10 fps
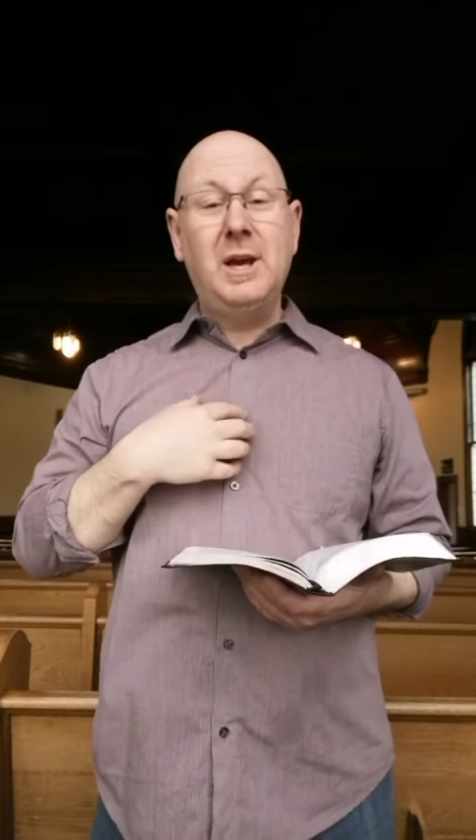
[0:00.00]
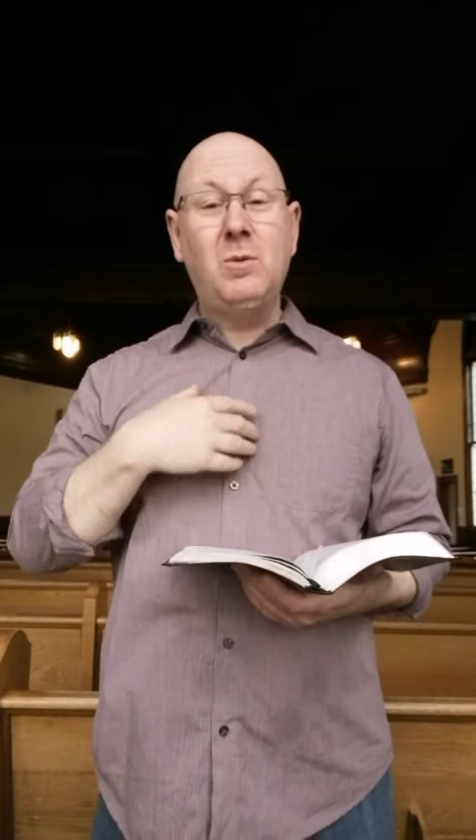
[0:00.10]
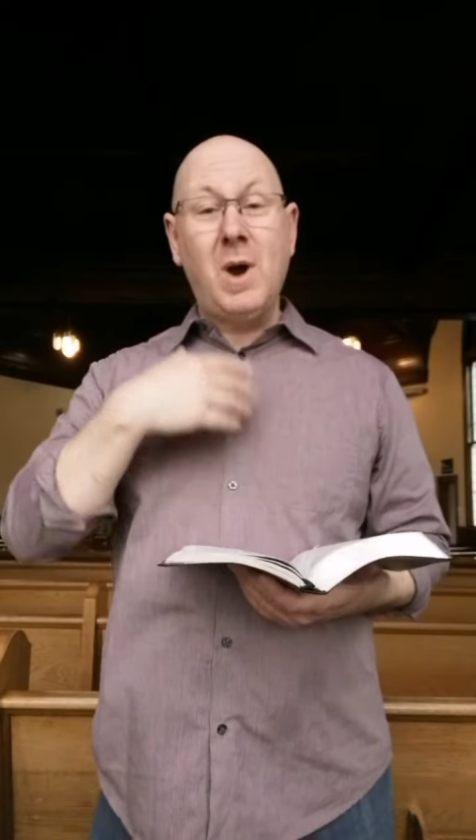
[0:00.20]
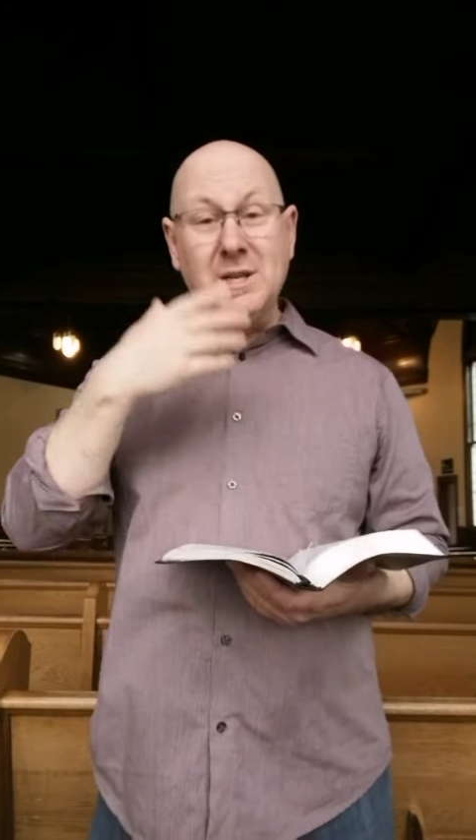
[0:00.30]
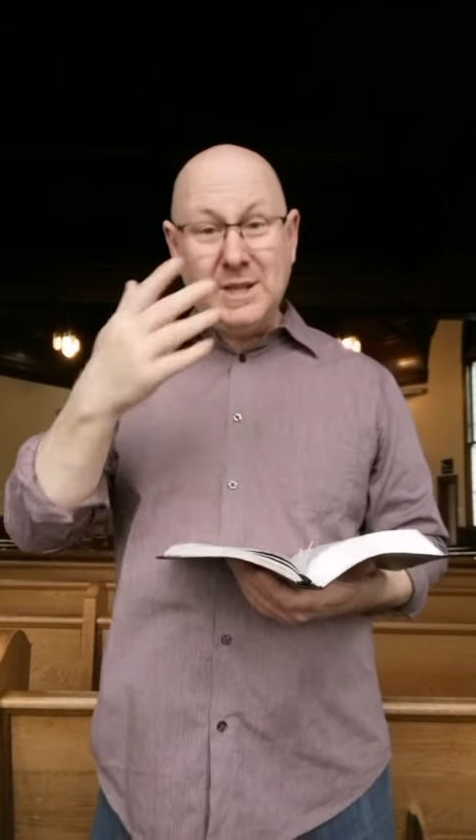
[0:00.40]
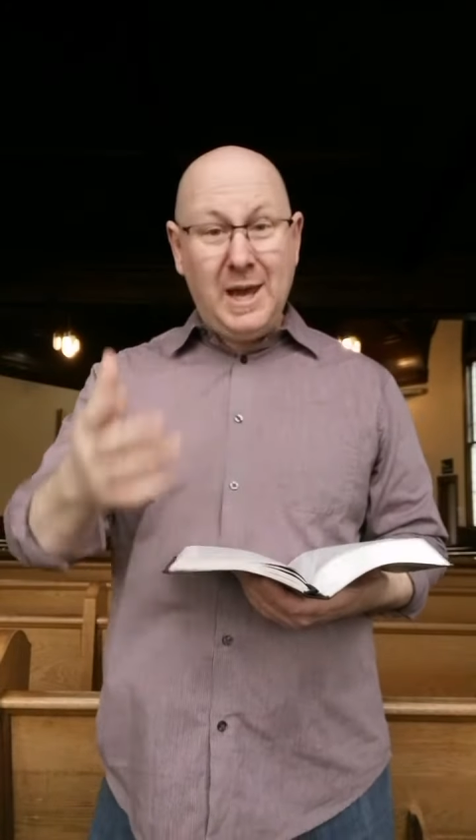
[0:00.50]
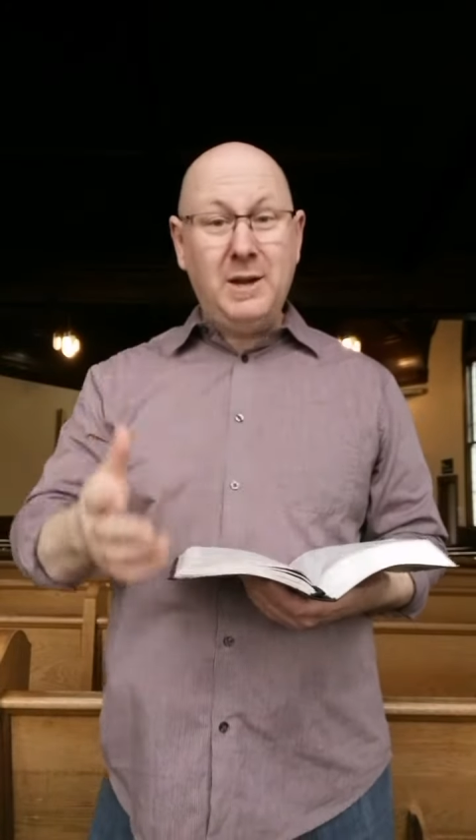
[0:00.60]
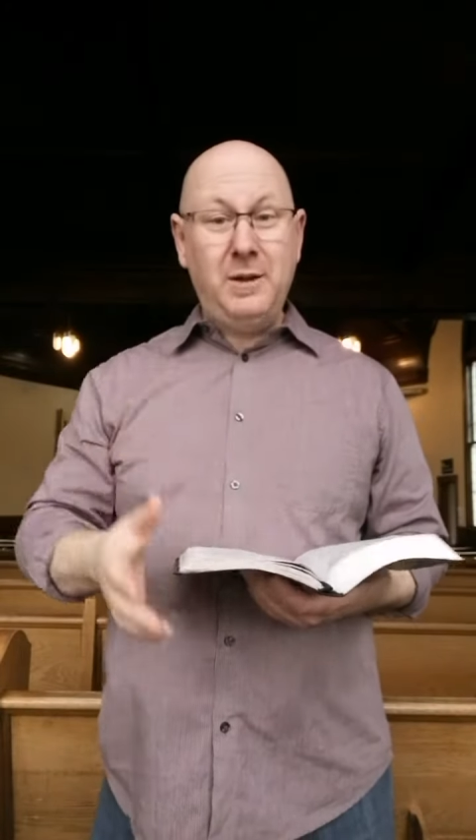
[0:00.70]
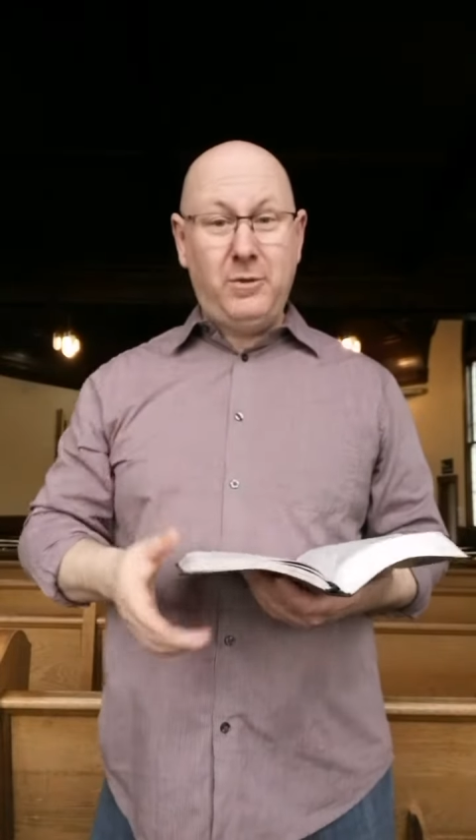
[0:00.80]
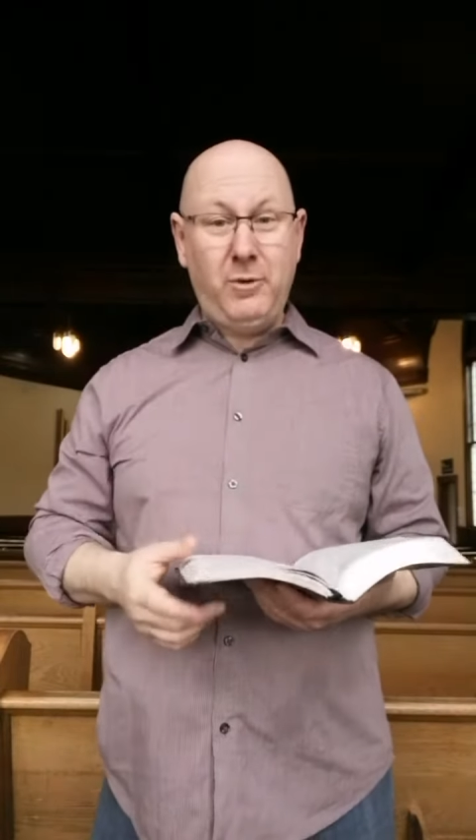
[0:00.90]
and rise
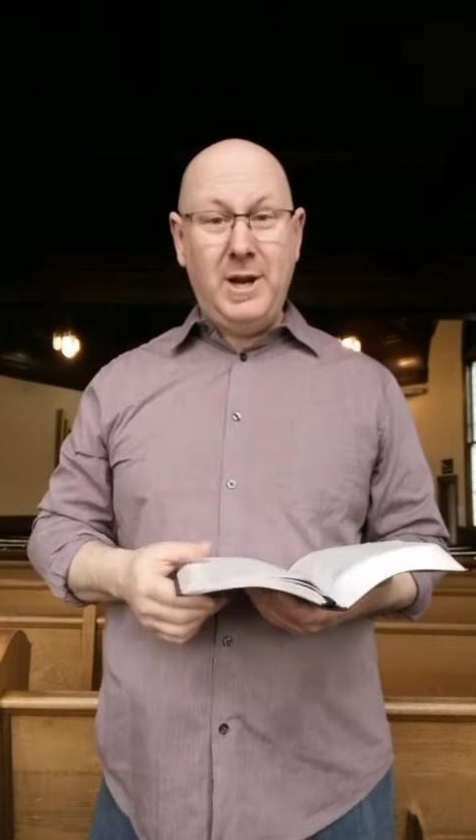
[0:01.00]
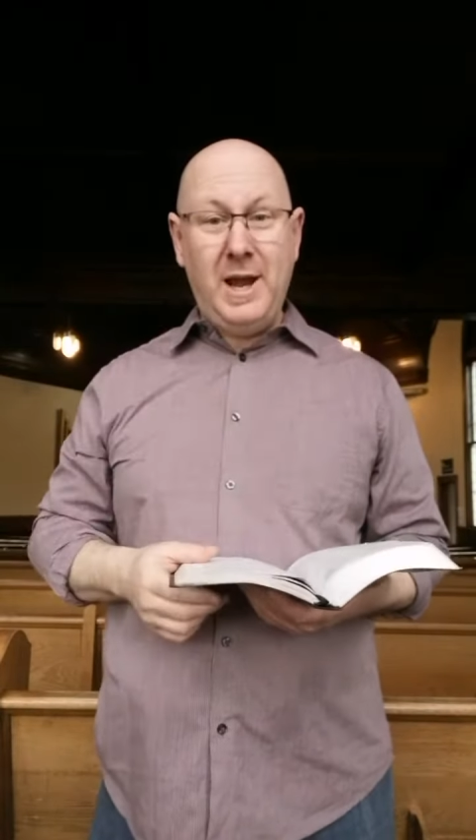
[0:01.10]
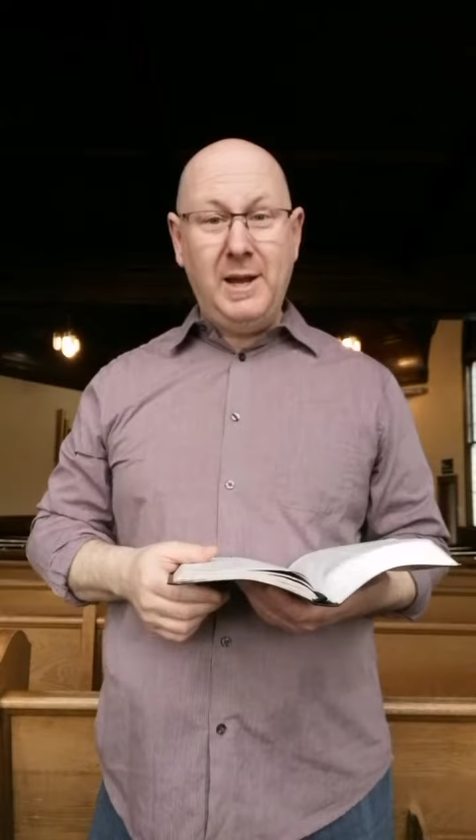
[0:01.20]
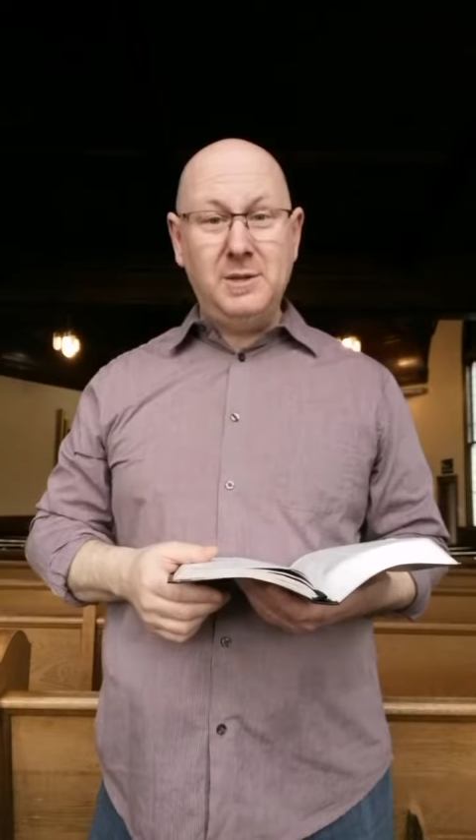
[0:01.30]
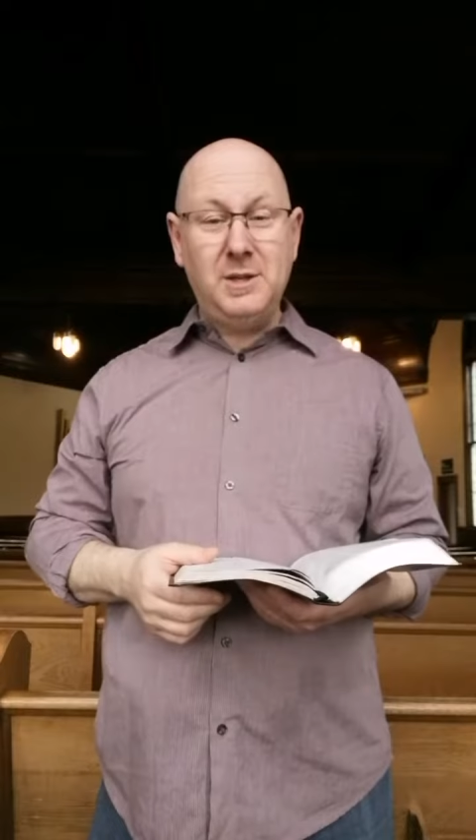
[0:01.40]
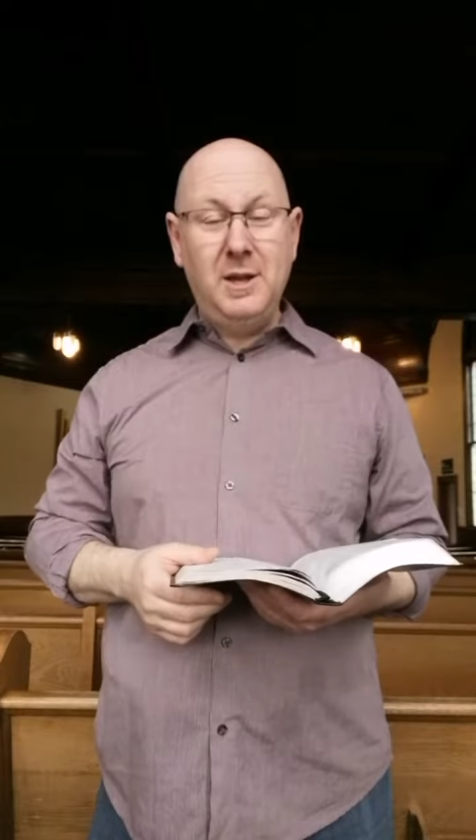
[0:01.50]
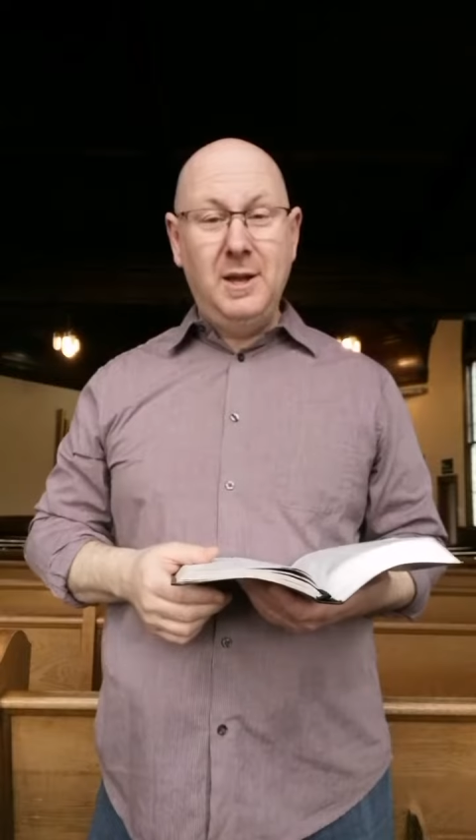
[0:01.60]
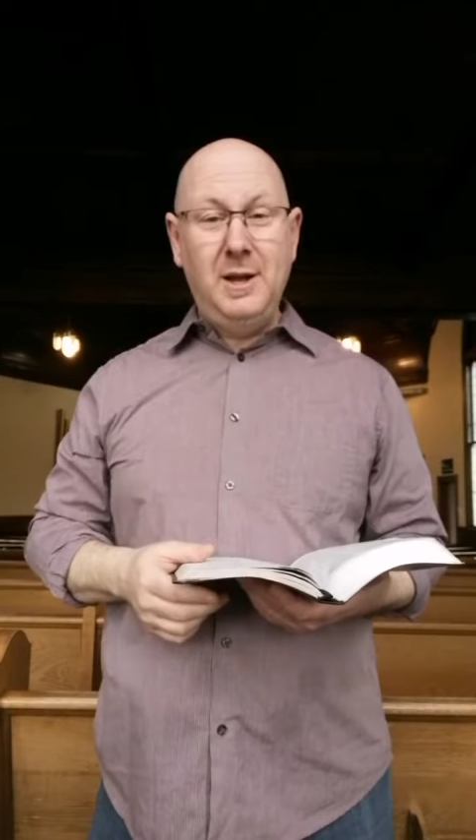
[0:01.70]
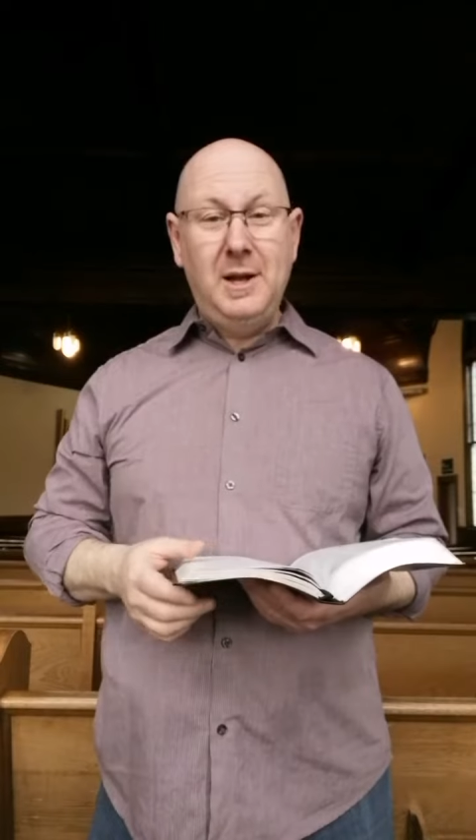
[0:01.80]
again in 3 days.